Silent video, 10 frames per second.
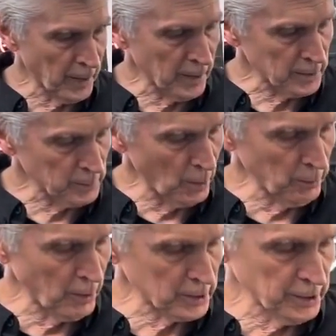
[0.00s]
small
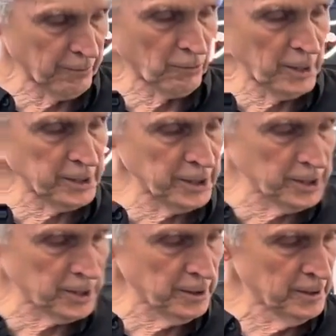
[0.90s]
block Chev race
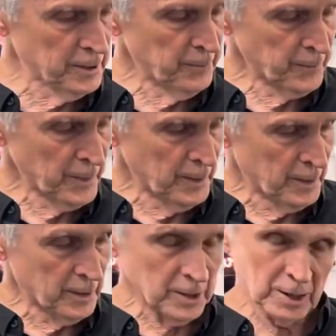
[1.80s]
engine.
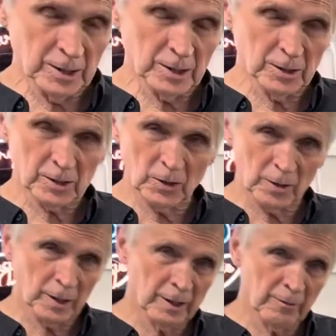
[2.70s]
This engine is going
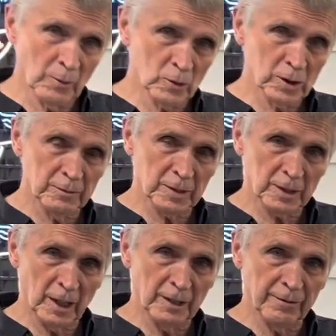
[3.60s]
to live most of its
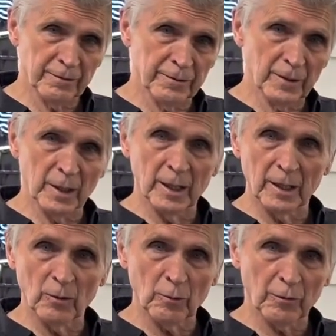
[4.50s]
life
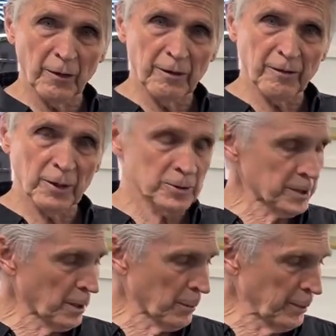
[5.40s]
over
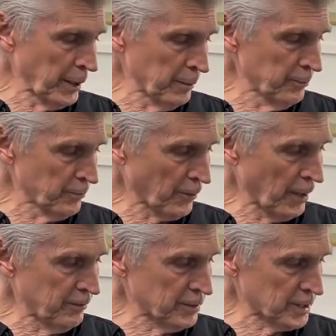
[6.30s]
5,000 RPM,
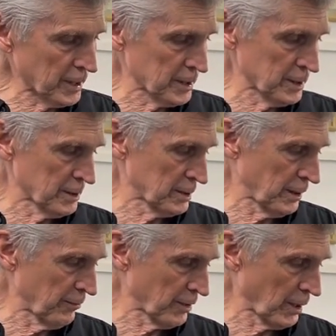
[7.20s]
5 to 6 or
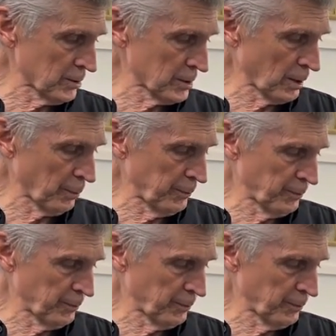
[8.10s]
7,000 RPM,